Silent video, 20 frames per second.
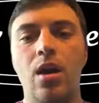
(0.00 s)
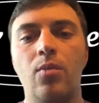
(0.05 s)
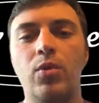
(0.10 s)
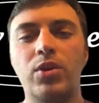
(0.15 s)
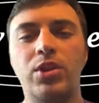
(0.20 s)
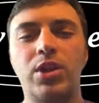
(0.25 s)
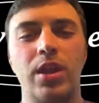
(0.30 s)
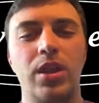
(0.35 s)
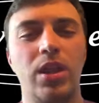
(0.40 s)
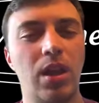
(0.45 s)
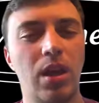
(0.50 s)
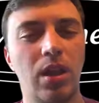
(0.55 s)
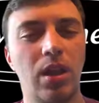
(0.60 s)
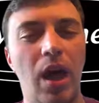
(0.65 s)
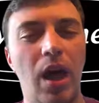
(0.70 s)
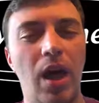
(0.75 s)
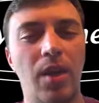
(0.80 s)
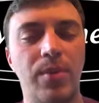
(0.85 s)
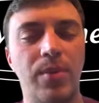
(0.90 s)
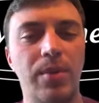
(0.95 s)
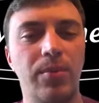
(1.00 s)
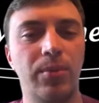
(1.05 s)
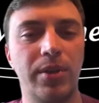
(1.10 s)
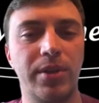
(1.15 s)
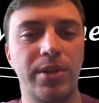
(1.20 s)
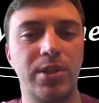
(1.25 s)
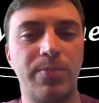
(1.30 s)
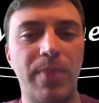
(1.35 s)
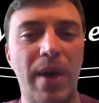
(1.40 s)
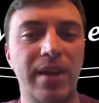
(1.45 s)
which I think a lot of people
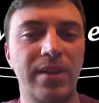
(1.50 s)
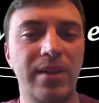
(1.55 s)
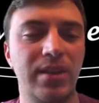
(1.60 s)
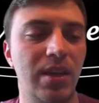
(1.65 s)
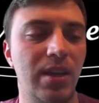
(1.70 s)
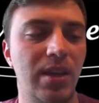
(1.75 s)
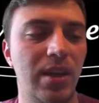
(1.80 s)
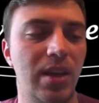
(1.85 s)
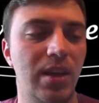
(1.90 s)
expected.